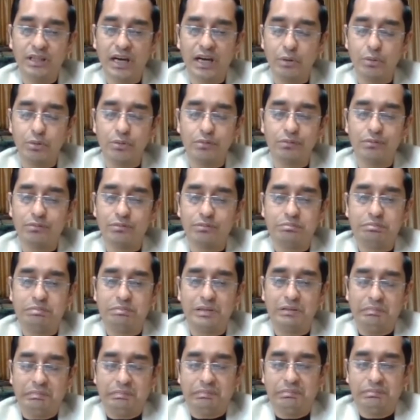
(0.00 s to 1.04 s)

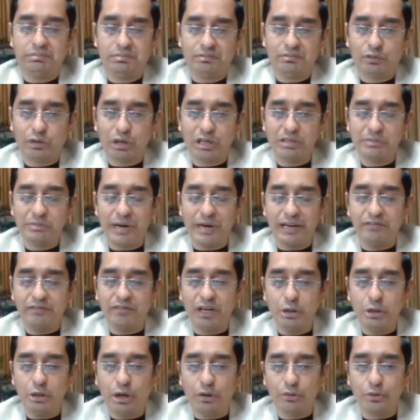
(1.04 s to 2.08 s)
what is brand
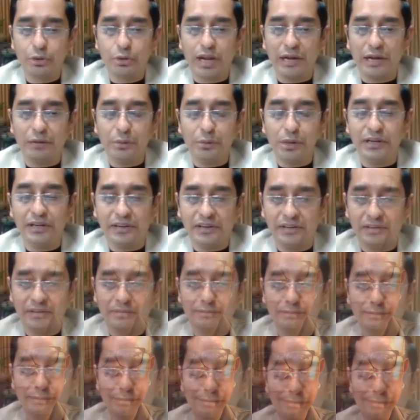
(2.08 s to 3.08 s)
value? How do you calculate it?